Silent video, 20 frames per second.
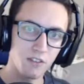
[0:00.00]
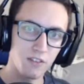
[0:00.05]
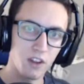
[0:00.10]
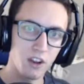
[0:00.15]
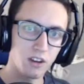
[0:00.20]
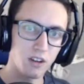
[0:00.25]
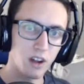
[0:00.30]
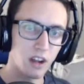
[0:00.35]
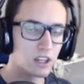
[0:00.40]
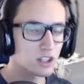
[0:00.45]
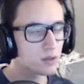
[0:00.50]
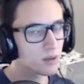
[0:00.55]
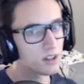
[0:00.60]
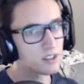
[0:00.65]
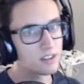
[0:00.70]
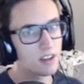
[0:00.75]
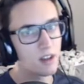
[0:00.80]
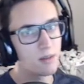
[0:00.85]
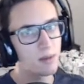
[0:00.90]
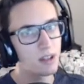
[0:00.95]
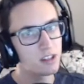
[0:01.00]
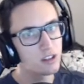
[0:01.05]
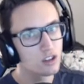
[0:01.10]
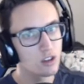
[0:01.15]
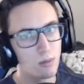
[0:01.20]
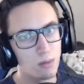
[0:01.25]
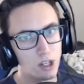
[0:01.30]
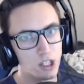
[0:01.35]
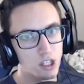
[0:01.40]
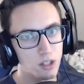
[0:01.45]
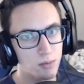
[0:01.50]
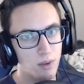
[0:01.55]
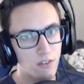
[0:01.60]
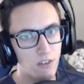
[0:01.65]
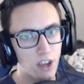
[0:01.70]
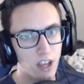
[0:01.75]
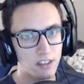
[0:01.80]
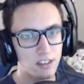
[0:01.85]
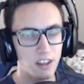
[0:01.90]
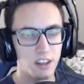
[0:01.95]
video, I just want to say it means so much to me if
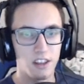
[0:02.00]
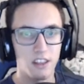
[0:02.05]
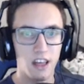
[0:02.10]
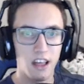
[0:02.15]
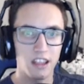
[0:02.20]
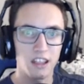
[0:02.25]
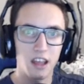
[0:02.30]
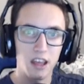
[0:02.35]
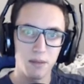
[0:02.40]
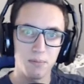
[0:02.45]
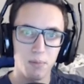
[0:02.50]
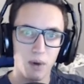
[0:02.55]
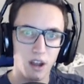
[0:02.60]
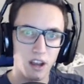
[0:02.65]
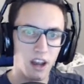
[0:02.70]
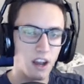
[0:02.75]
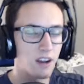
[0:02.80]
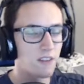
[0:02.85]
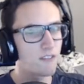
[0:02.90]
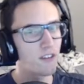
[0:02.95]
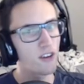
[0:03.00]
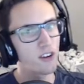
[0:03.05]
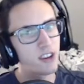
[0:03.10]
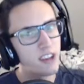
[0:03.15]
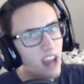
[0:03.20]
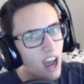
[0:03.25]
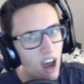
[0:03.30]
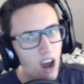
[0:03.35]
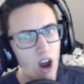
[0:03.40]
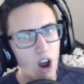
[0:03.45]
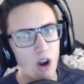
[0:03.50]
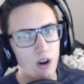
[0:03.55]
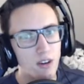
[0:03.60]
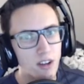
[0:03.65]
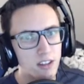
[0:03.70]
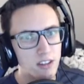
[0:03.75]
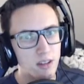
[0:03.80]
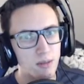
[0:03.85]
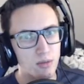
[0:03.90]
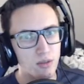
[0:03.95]
you guys could hit that like button, and if you're not
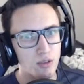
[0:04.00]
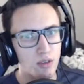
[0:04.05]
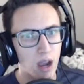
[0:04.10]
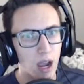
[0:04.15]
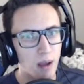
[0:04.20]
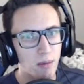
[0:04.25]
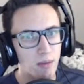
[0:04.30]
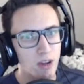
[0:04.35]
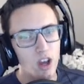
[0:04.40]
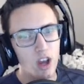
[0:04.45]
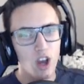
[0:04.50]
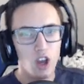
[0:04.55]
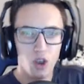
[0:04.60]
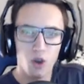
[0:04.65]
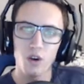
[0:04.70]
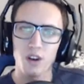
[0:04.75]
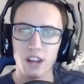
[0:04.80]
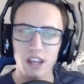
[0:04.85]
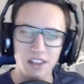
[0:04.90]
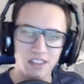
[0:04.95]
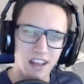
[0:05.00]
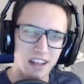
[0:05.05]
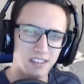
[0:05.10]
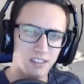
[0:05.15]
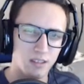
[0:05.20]
already subscribed, go and hit that